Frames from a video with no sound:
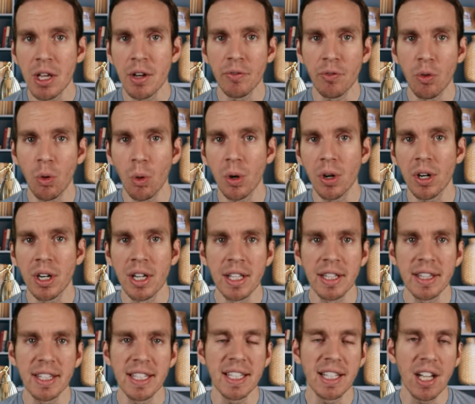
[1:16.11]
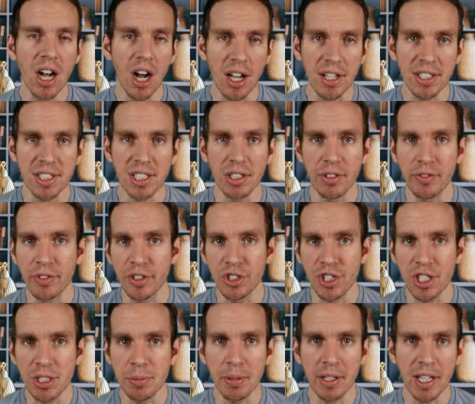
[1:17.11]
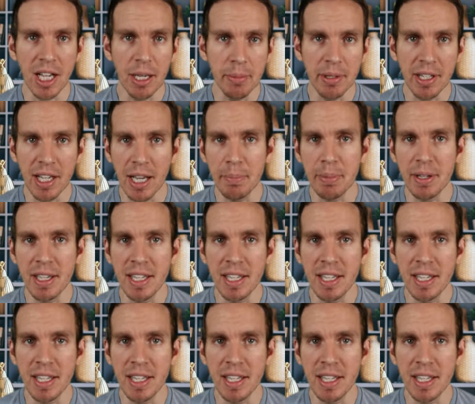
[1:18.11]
for the cost of living adjustment coming up